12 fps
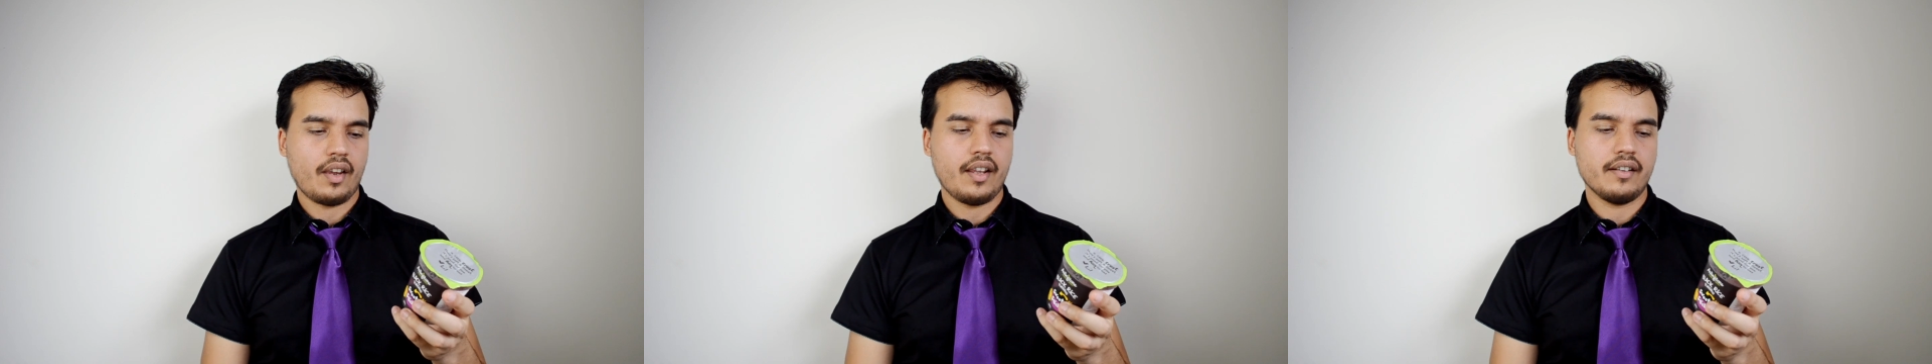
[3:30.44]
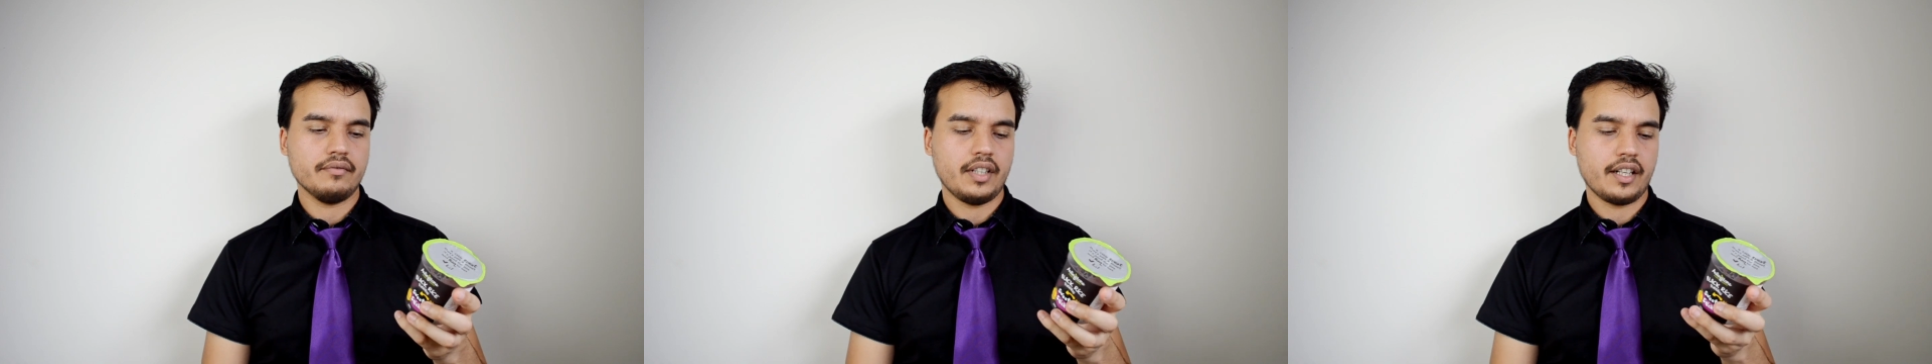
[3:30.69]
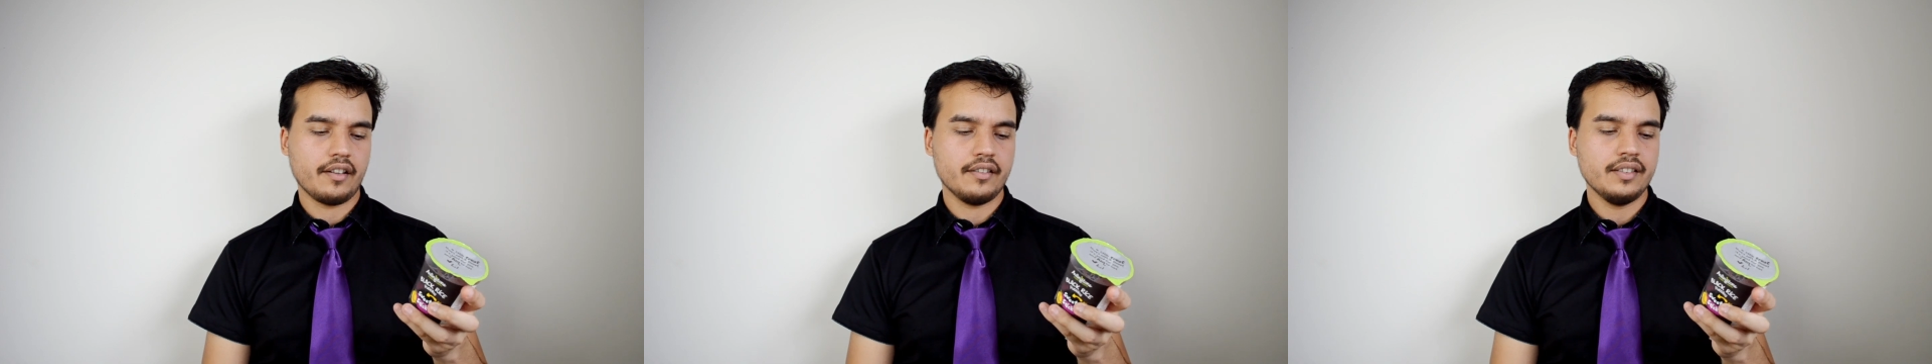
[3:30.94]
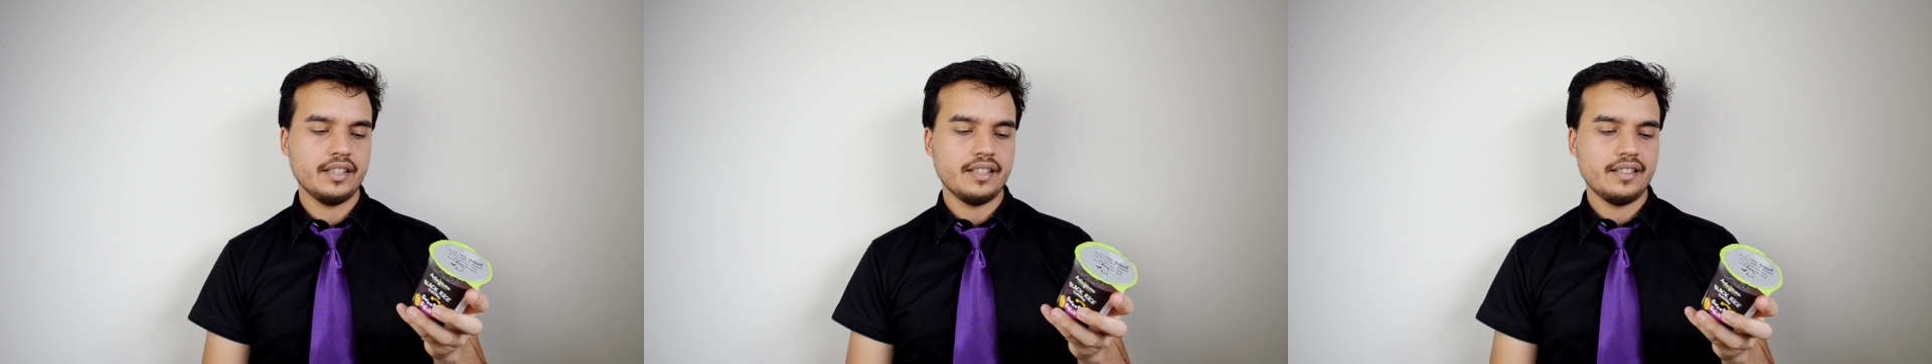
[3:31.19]
Yeah, I don't know.
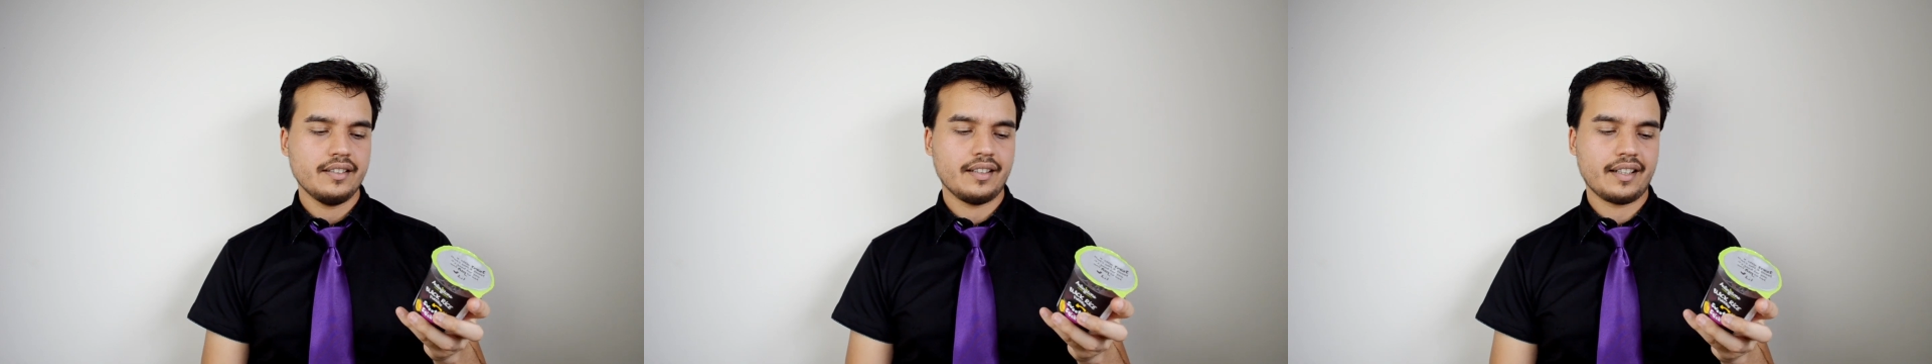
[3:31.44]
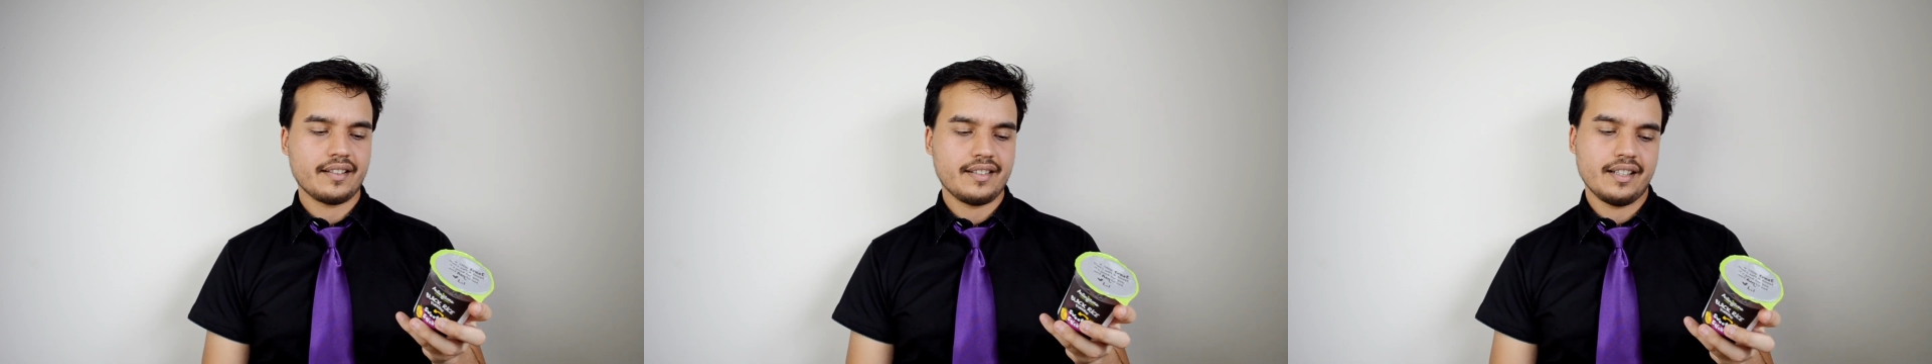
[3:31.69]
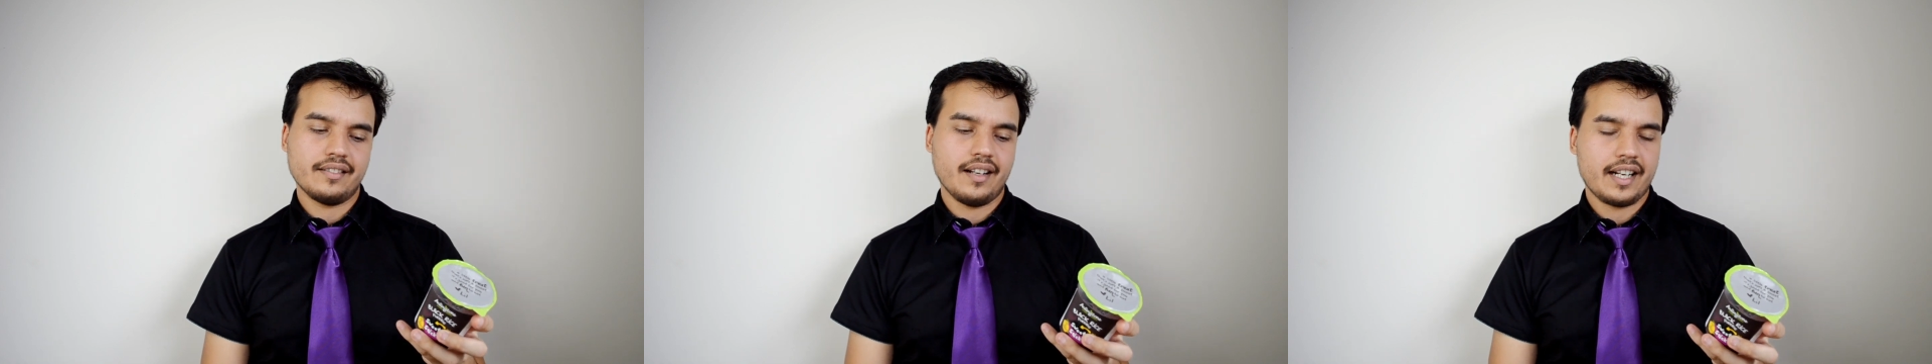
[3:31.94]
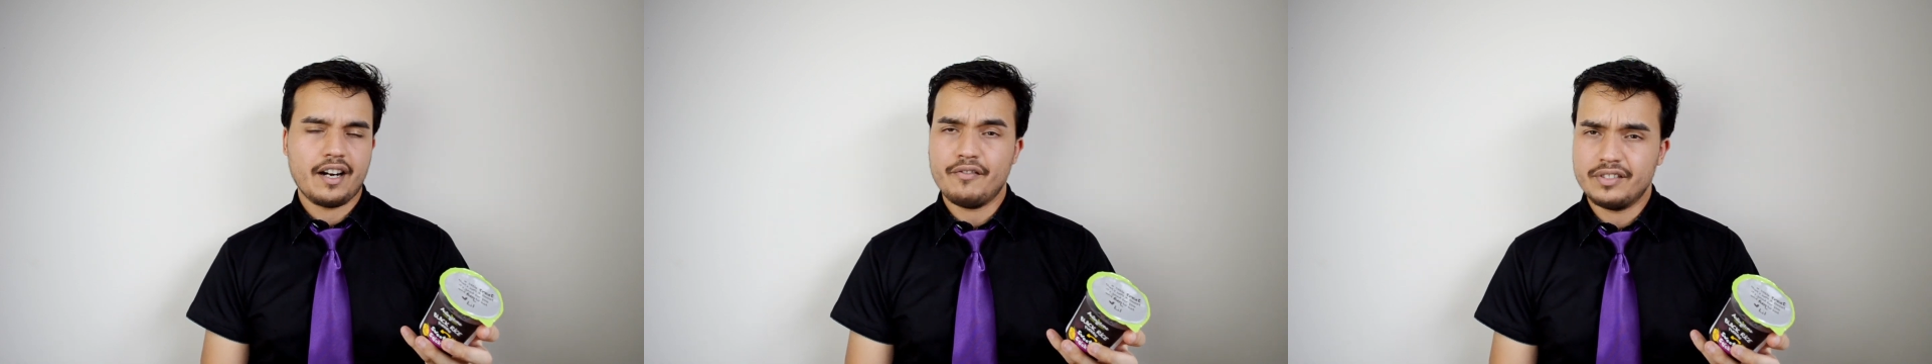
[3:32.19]
Like I said,
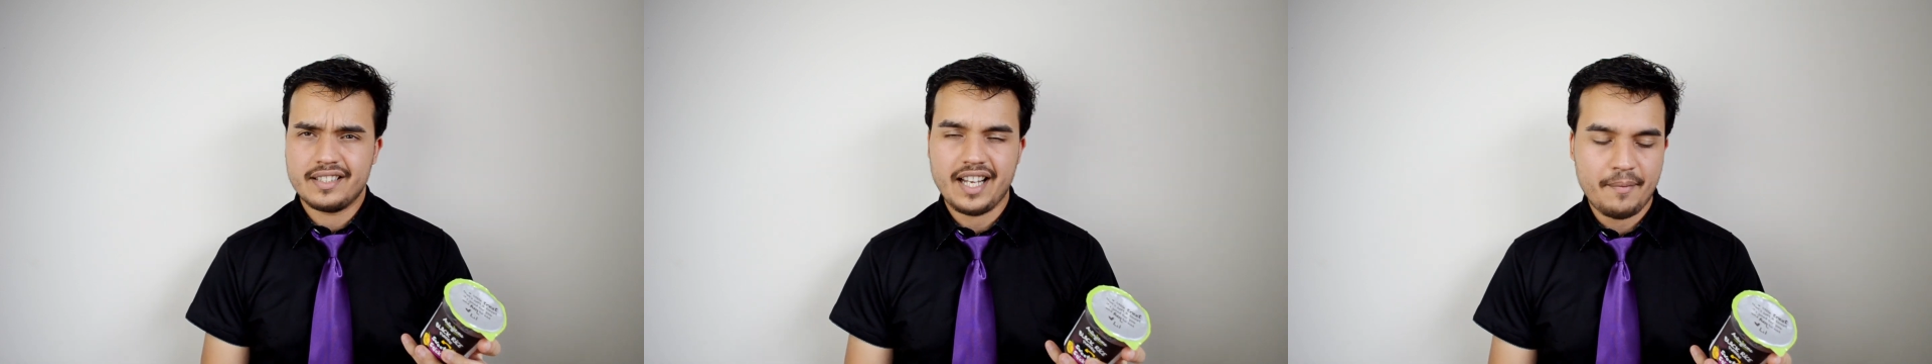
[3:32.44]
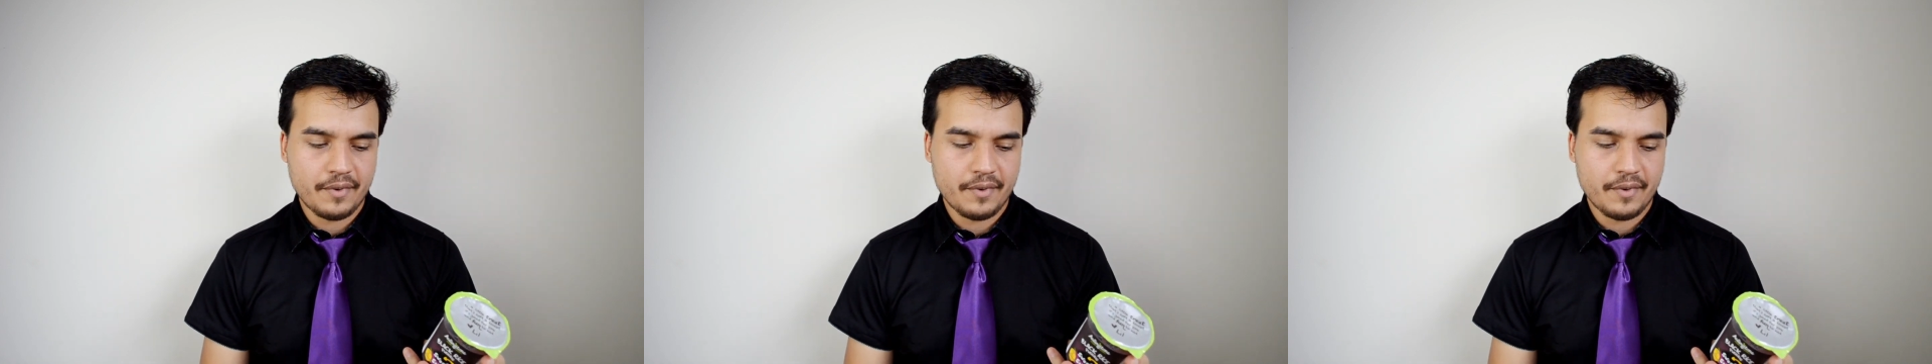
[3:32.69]
I can't really say